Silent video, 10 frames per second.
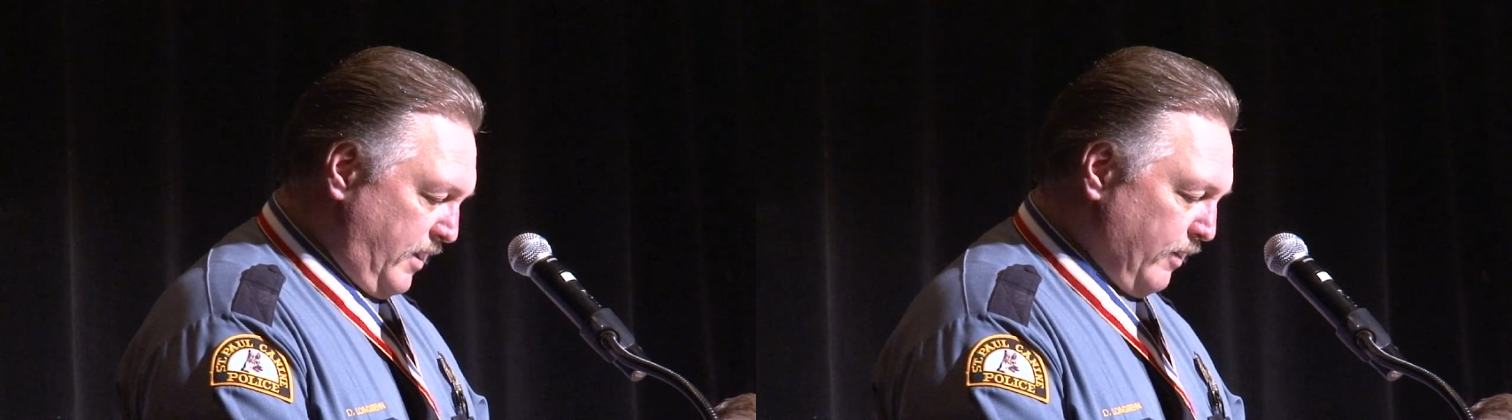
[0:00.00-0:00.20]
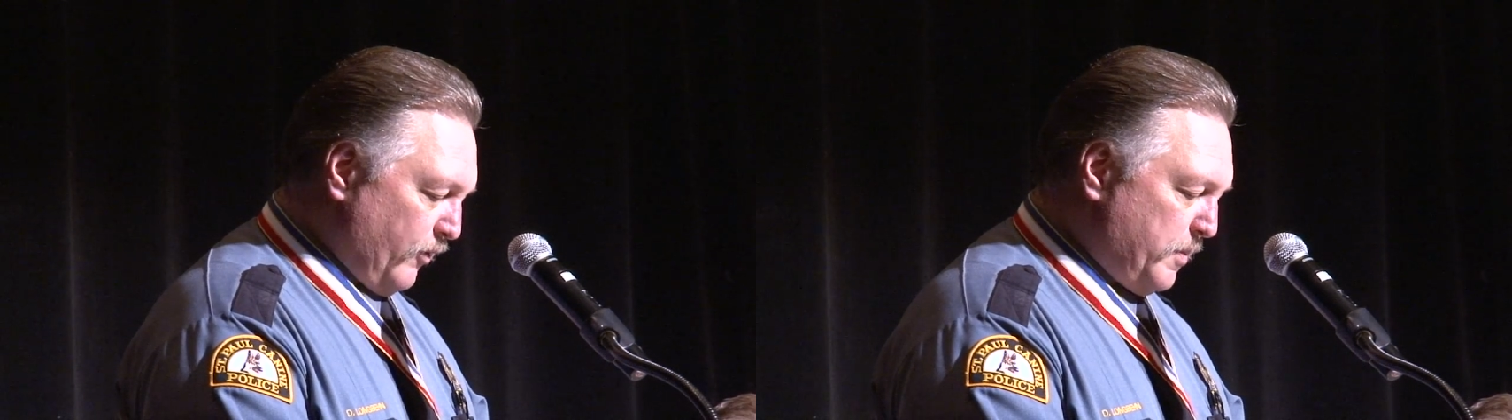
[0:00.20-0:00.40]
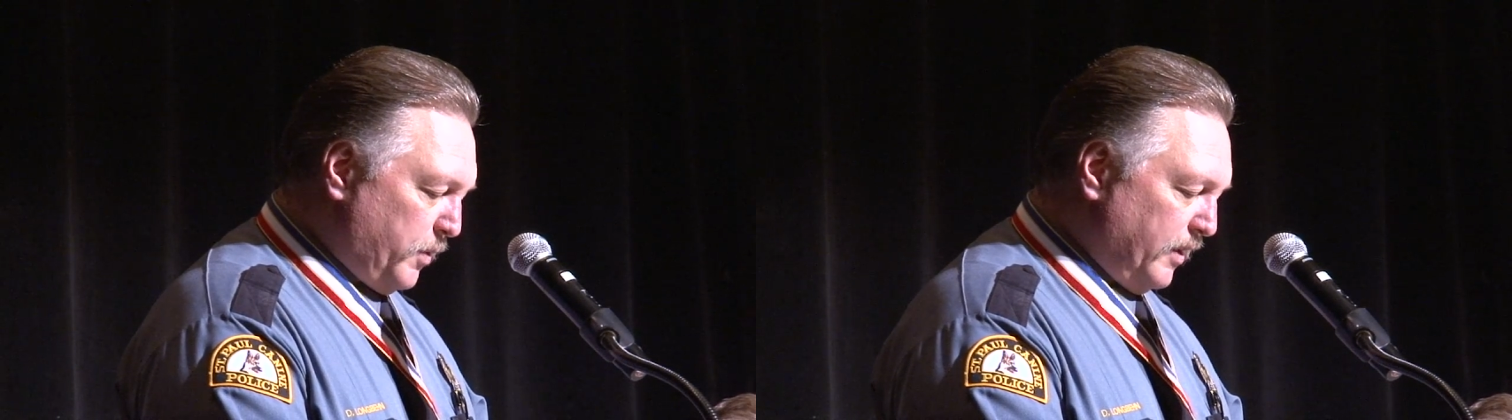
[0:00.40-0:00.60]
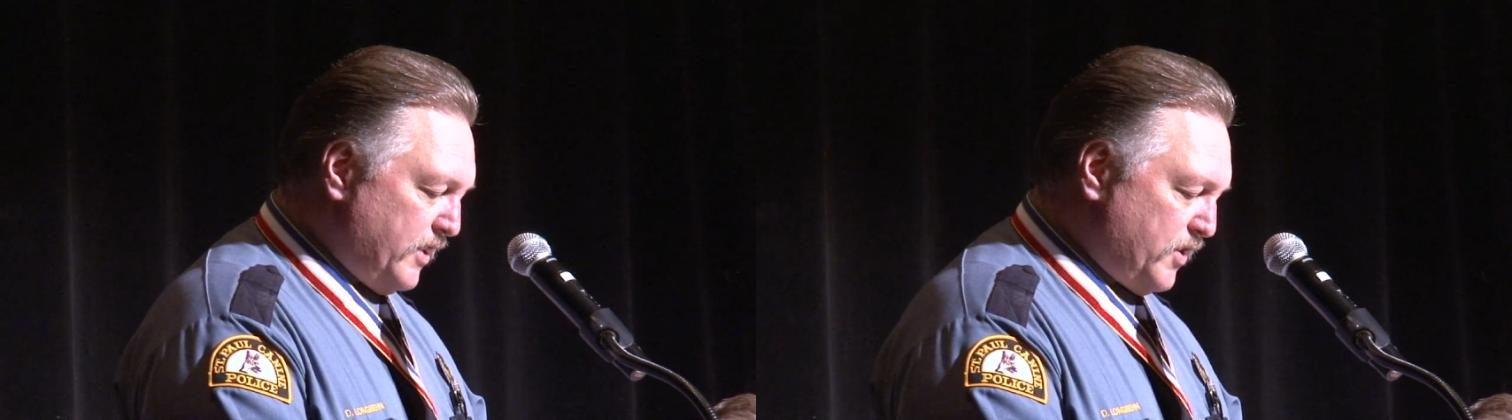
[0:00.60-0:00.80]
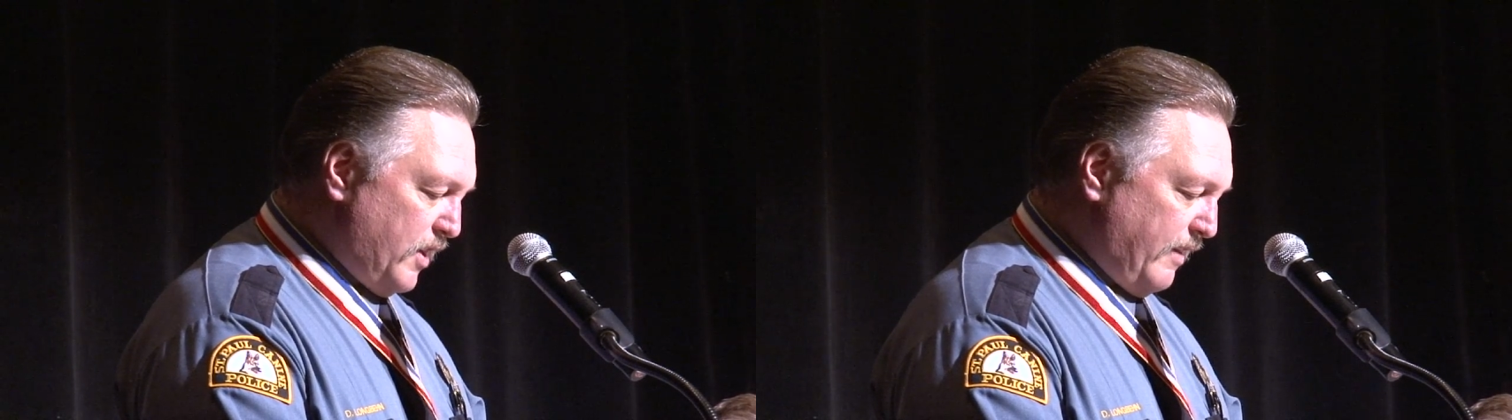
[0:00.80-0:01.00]
Every
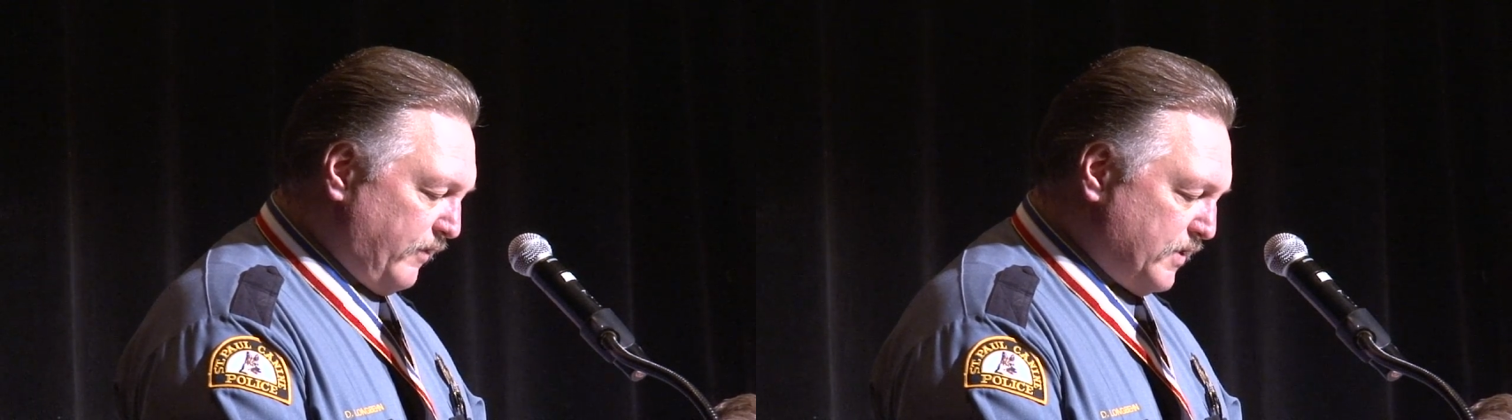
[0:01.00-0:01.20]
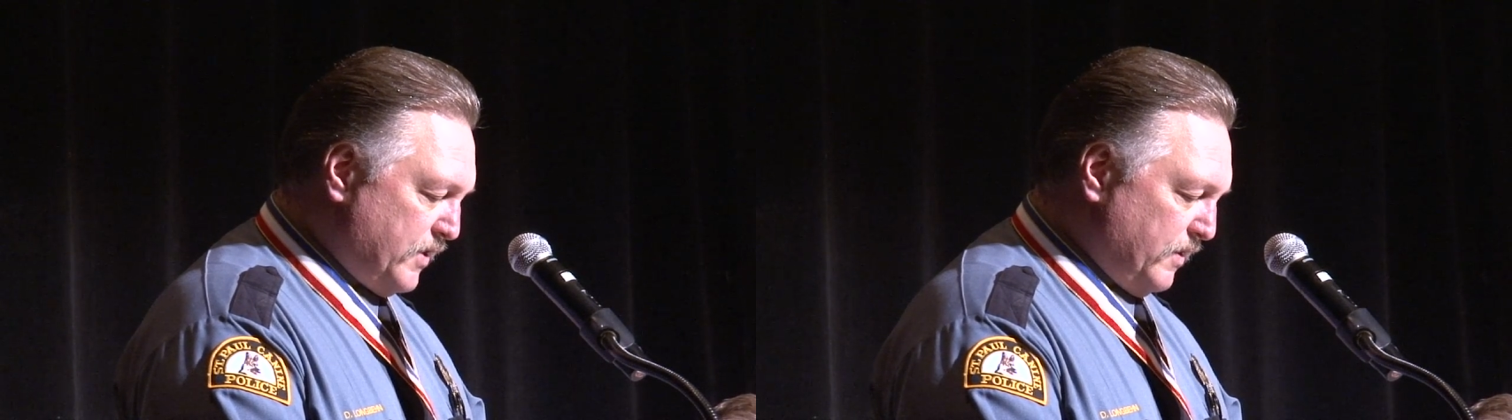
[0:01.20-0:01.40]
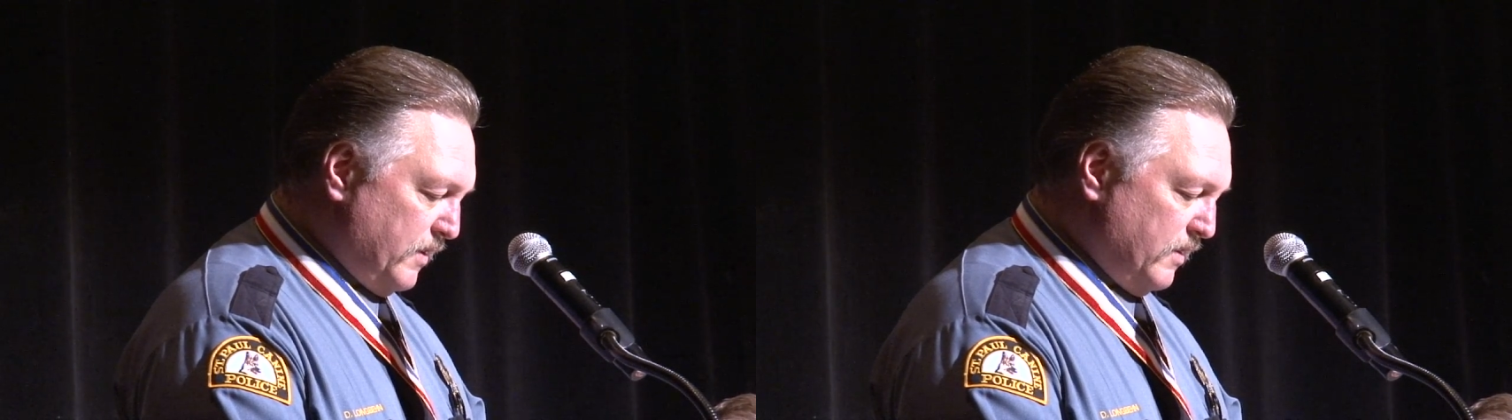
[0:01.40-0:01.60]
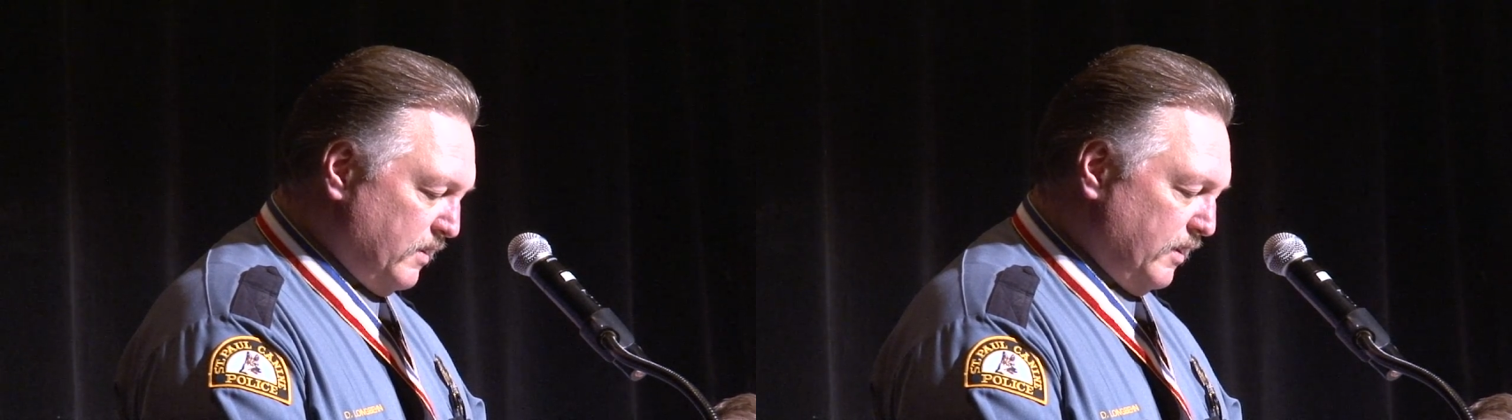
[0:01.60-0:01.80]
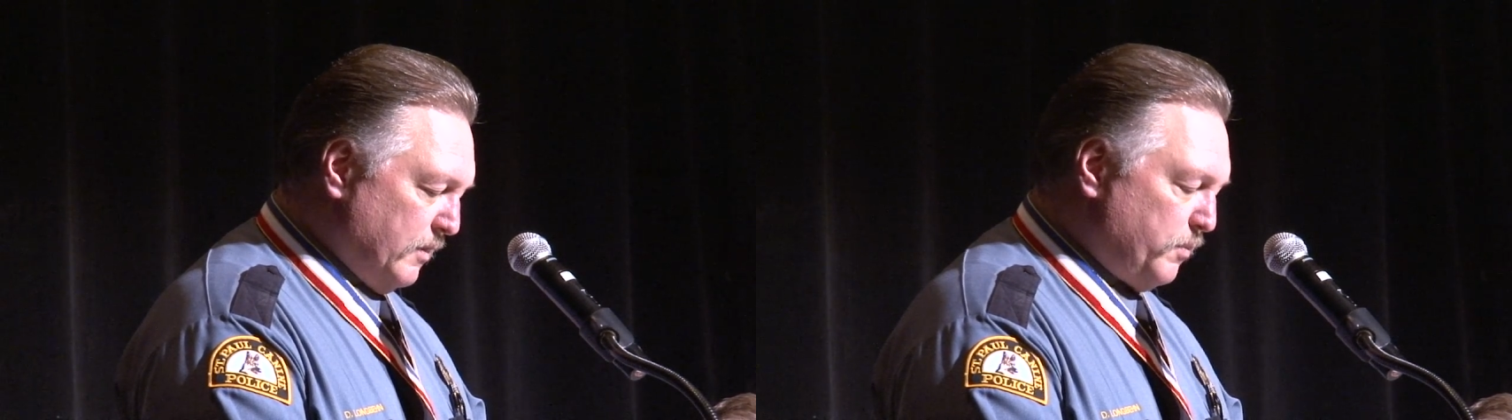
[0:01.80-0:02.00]
police officer
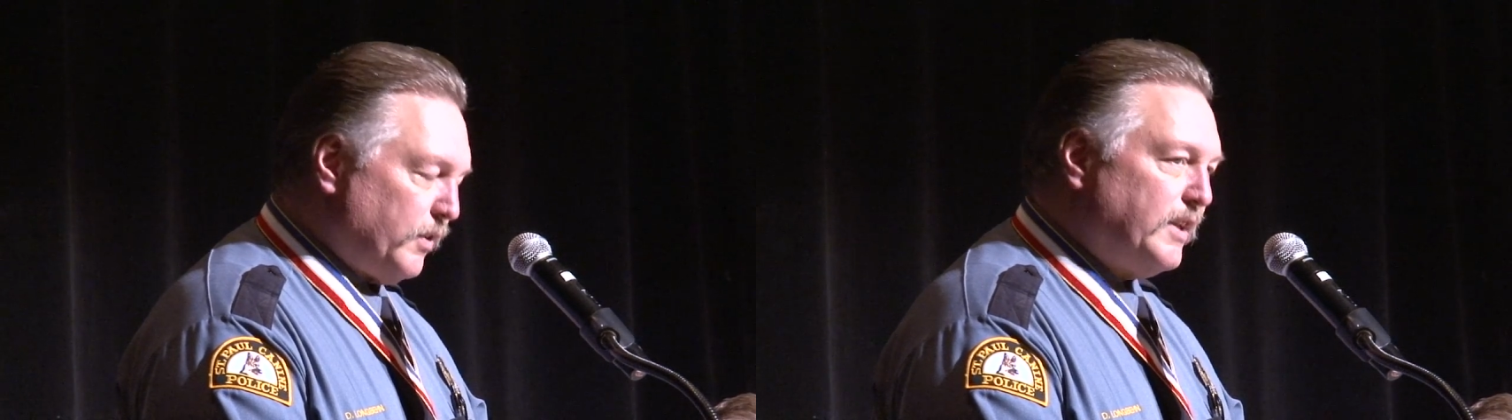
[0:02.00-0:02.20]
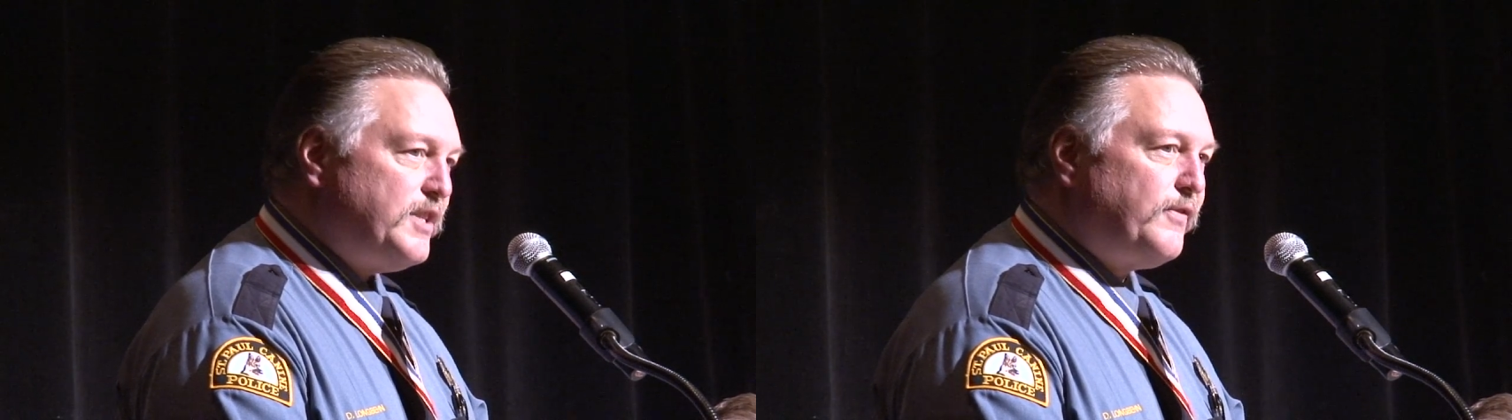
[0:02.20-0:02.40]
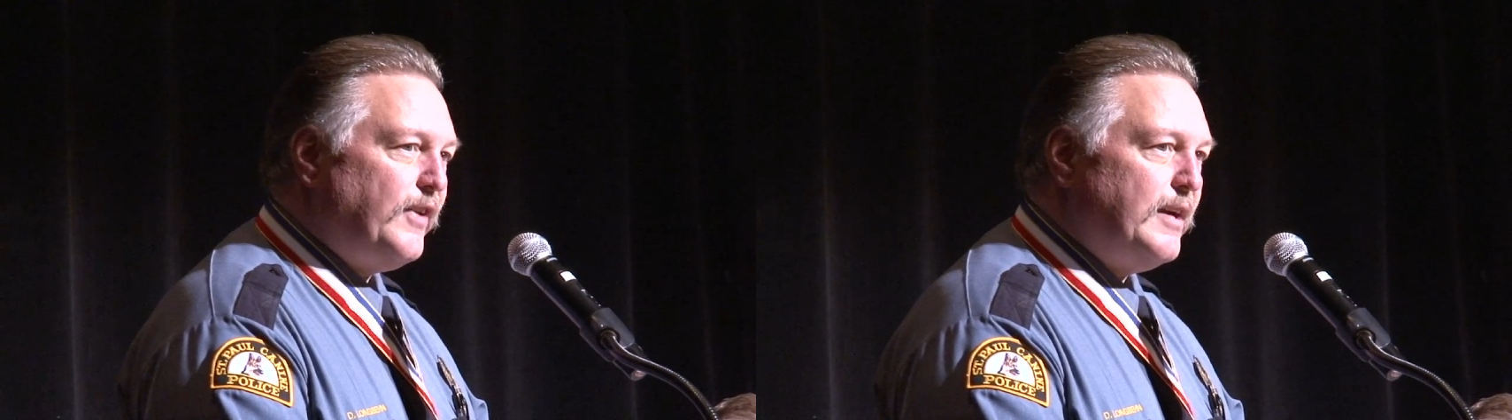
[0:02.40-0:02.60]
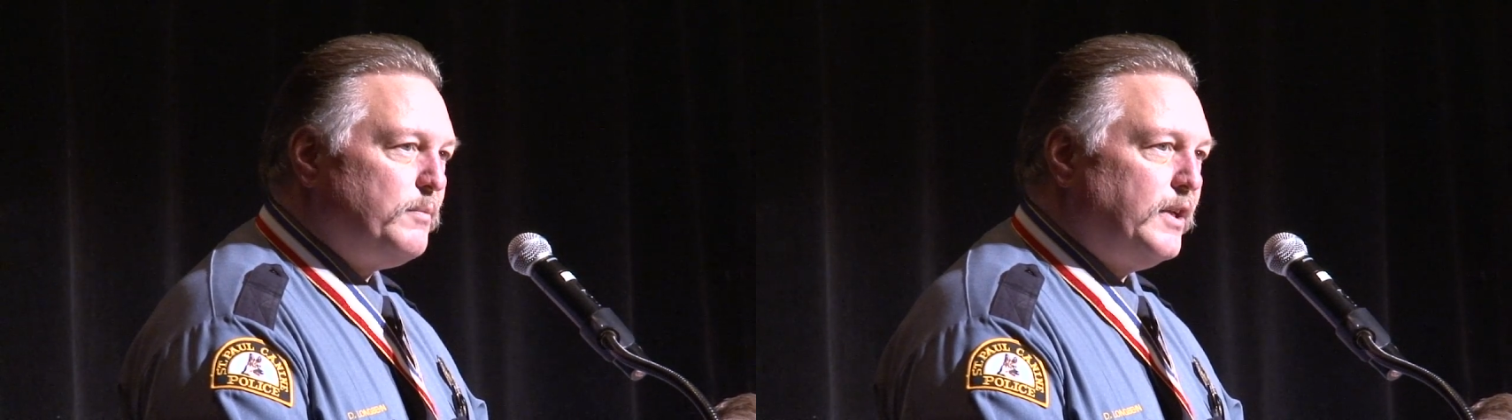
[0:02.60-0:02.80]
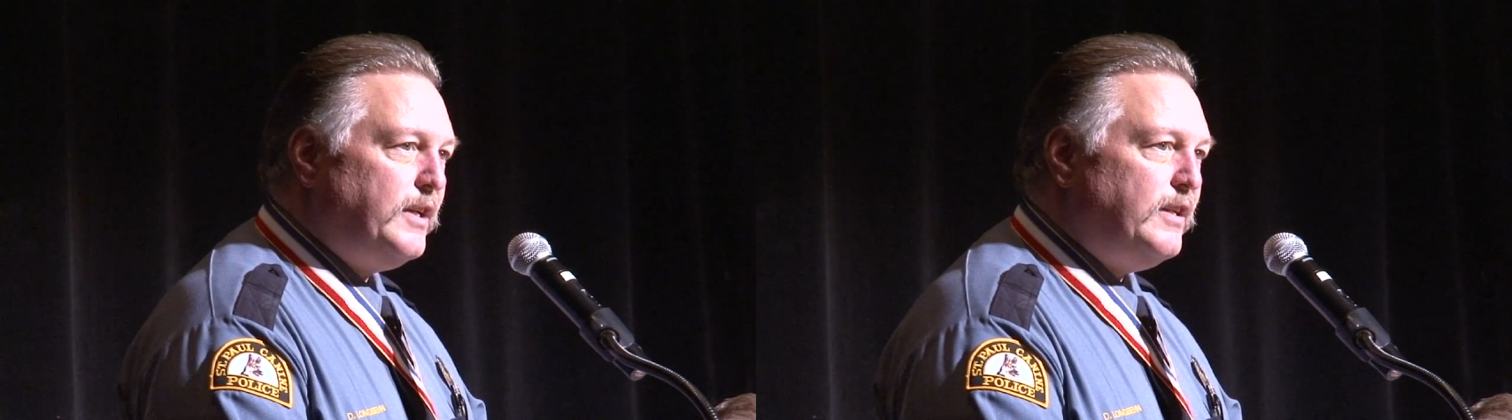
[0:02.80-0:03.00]
and police
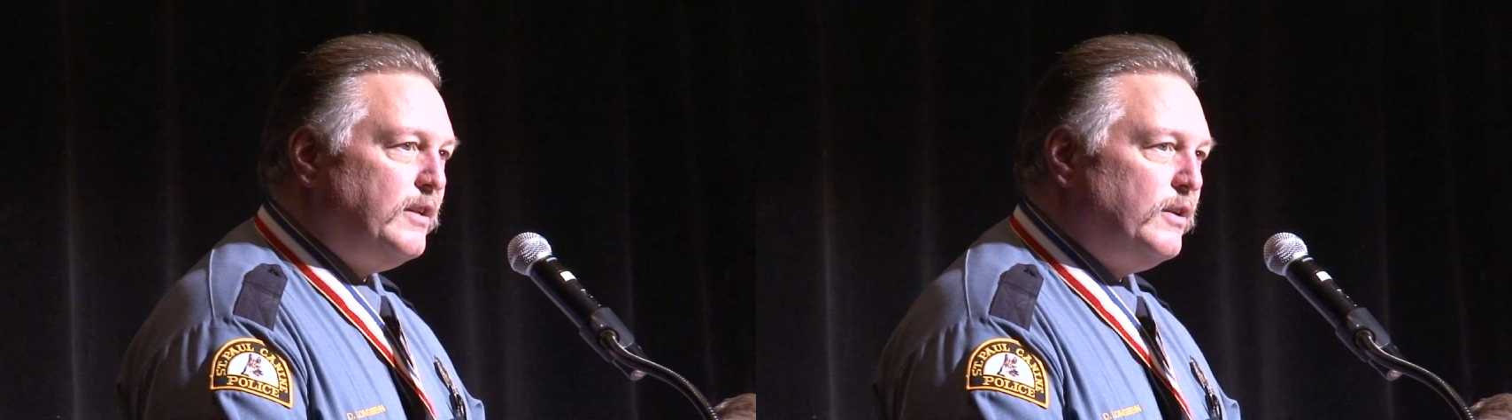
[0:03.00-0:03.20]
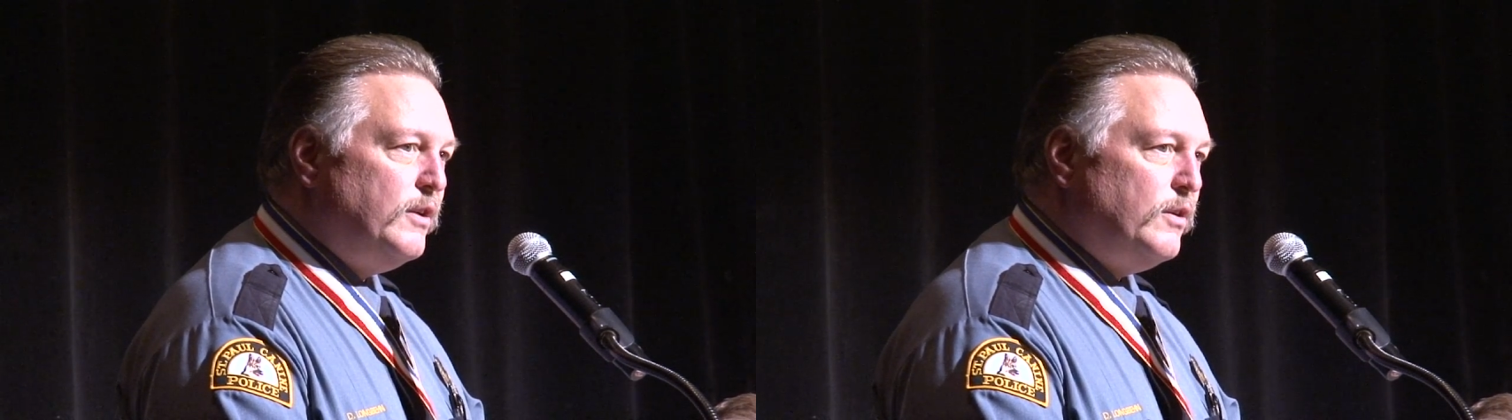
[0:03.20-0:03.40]
family